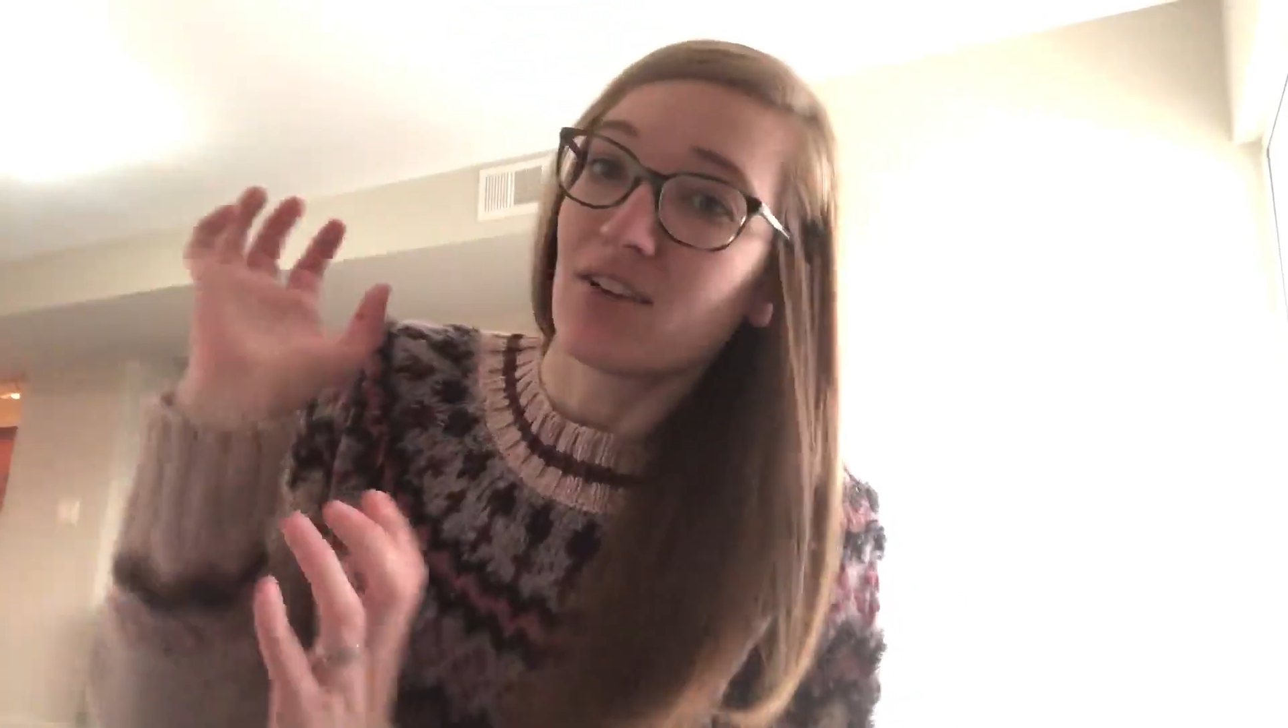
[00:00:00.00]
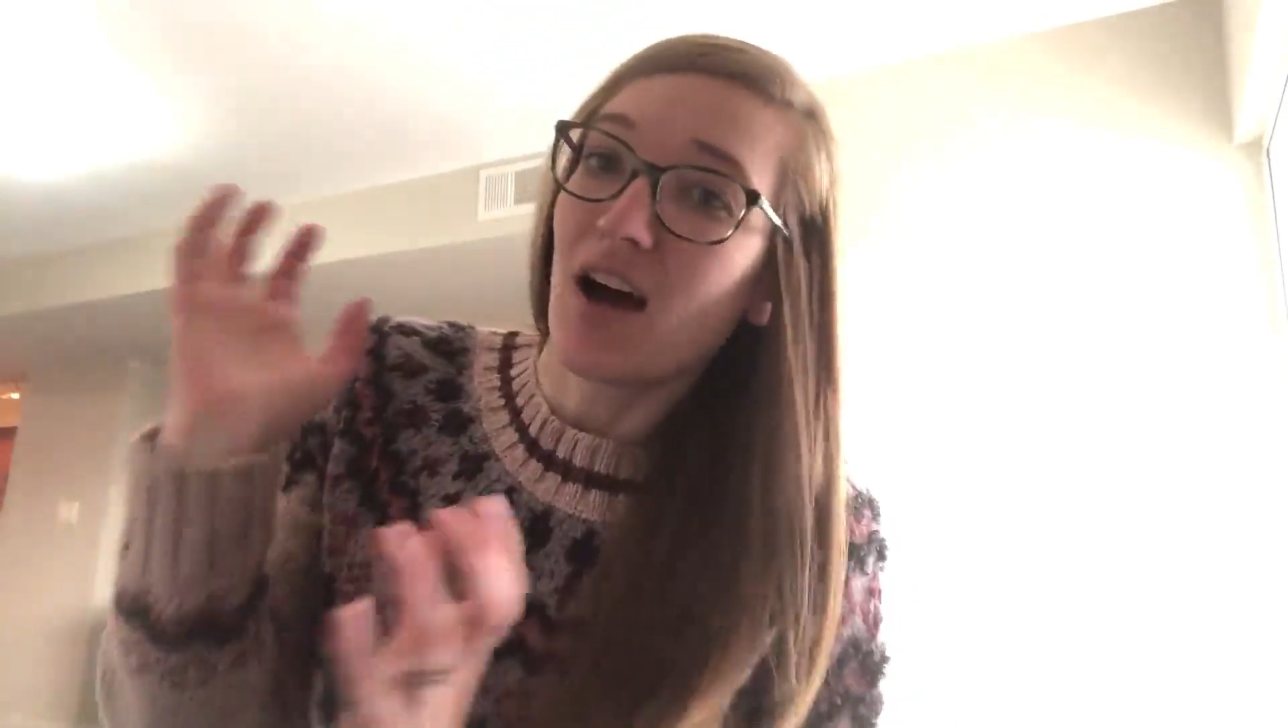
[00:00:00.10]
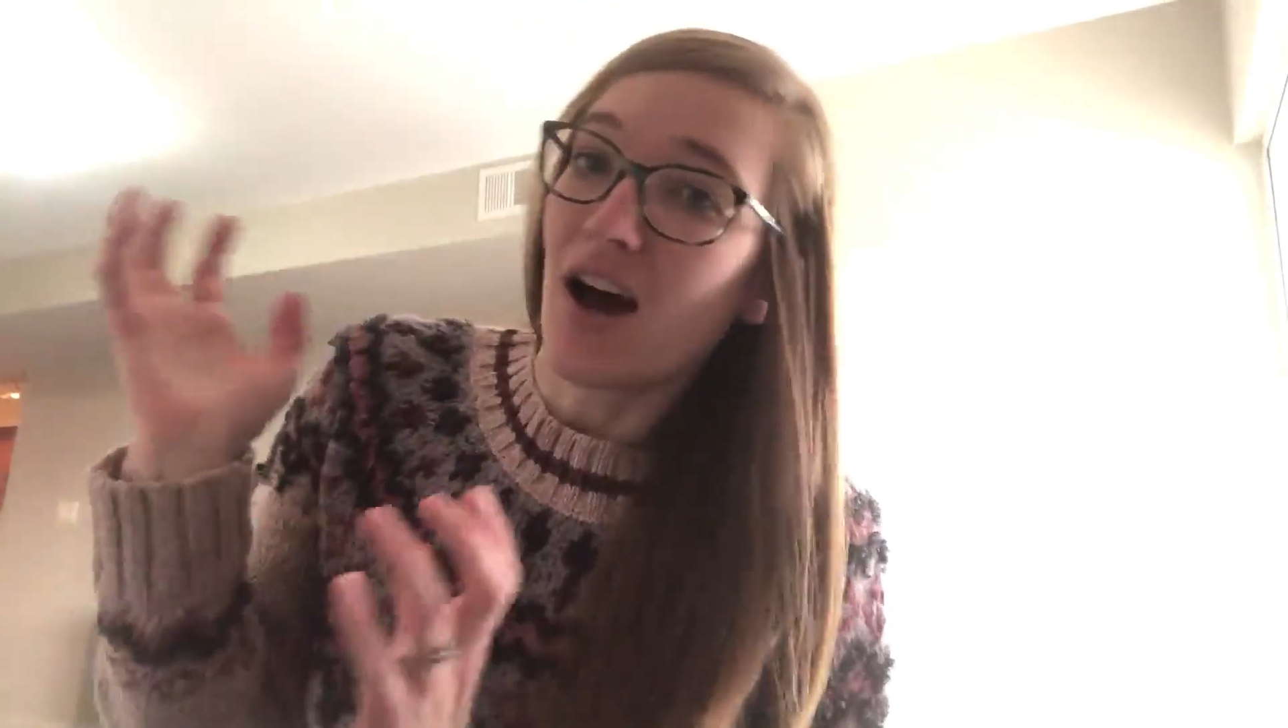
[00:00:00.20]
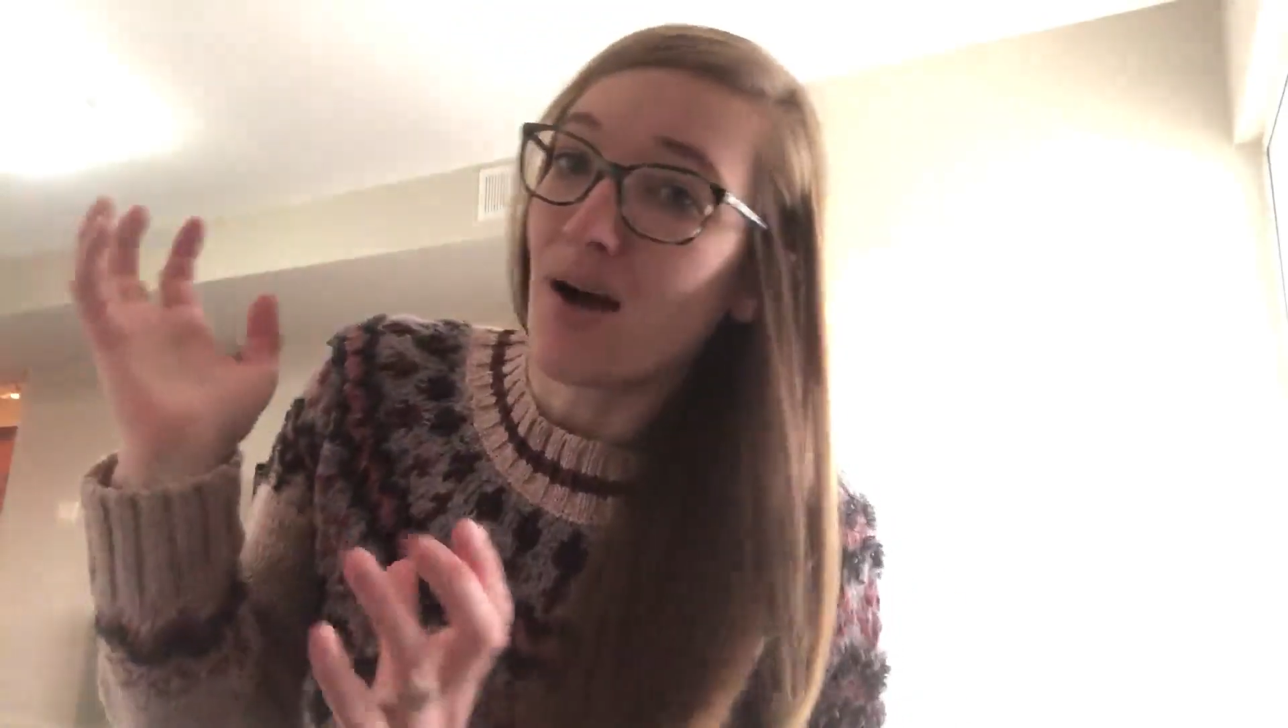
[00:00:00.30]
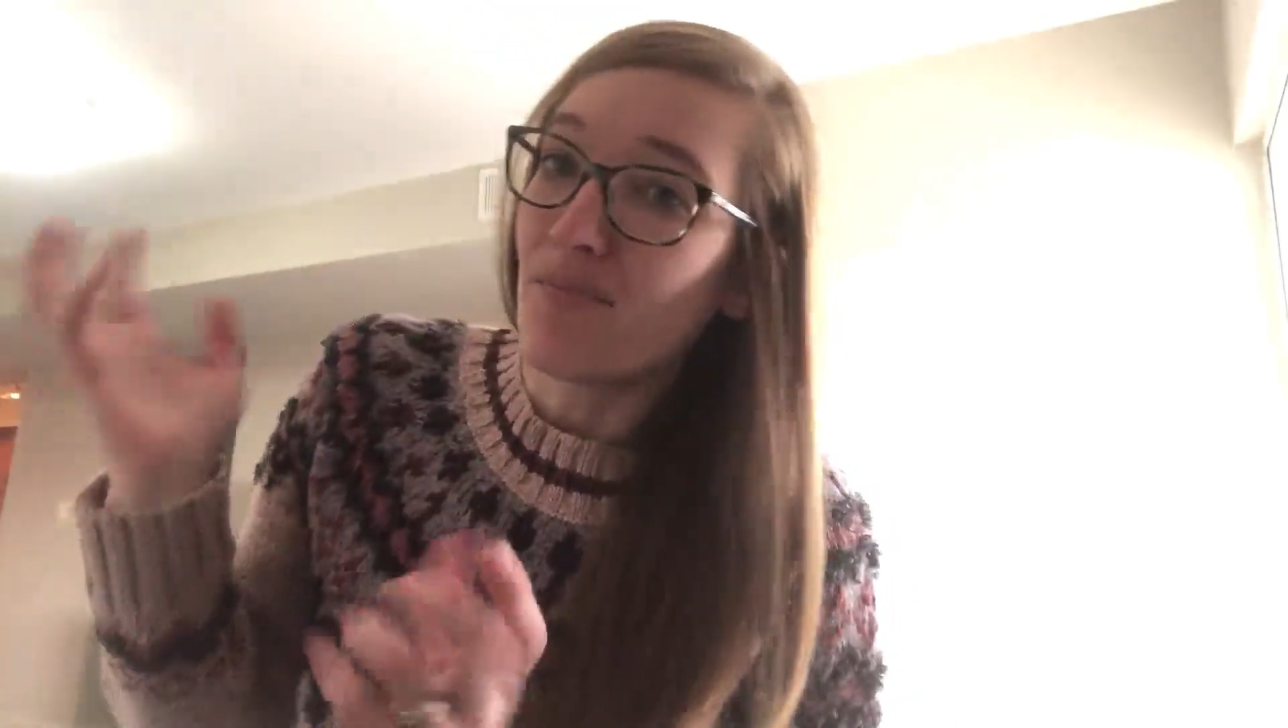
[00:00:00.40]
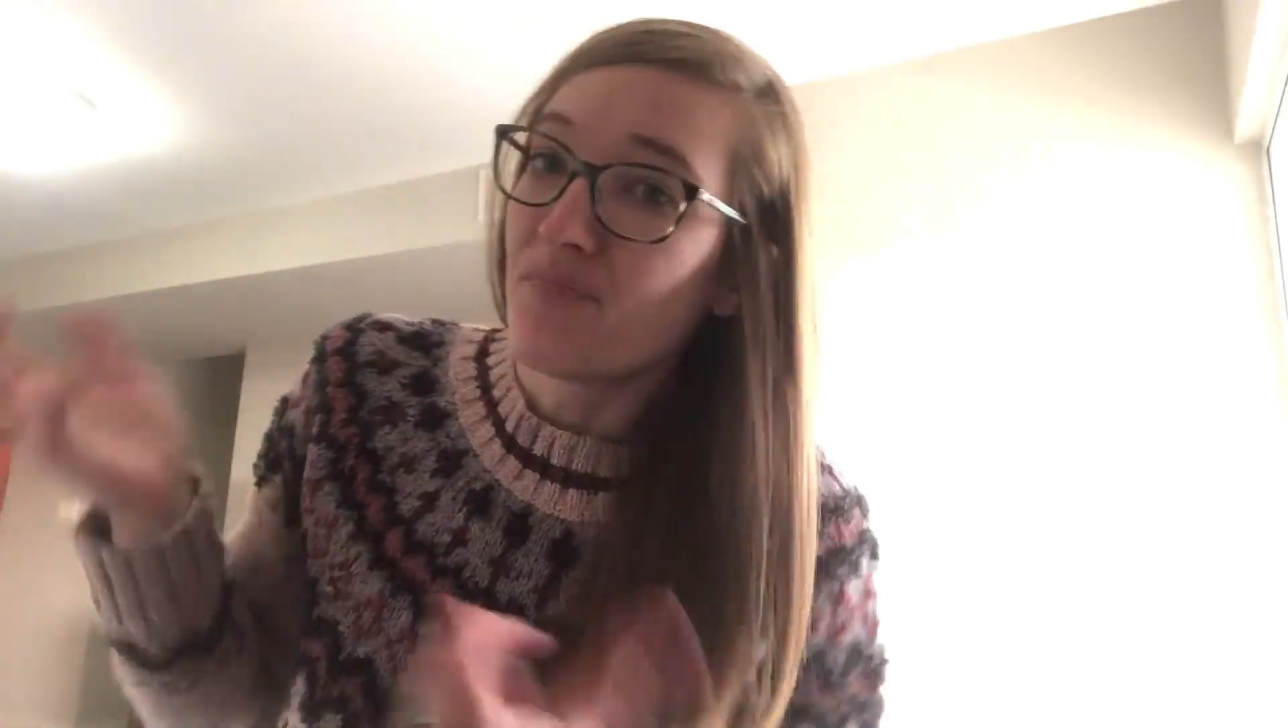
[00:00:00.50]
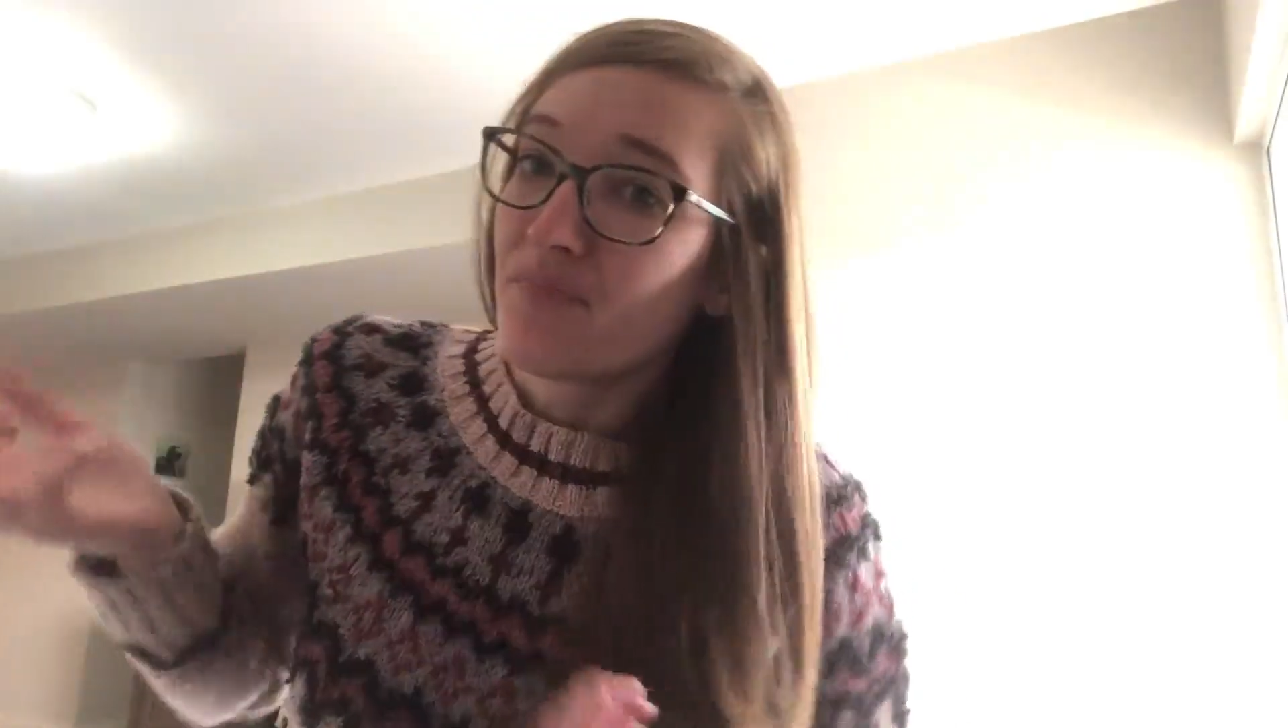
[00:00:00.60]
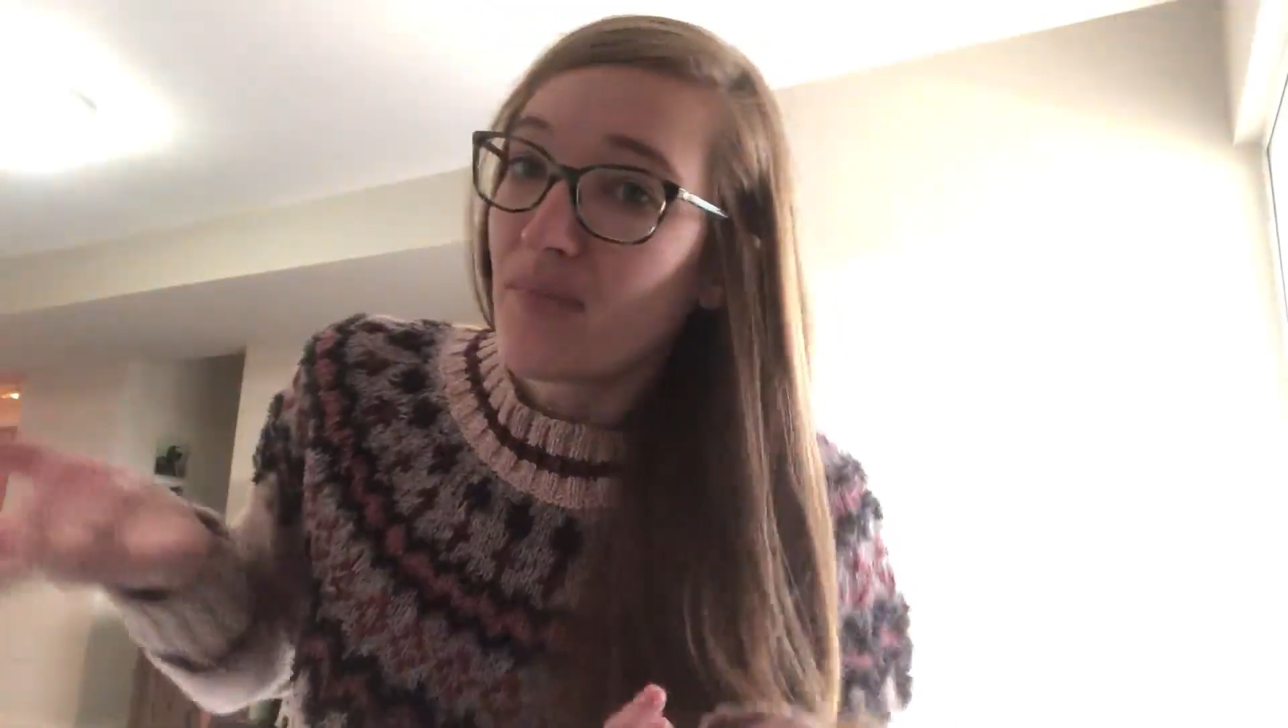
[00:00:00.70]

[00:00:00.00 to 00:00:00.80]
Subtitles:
top,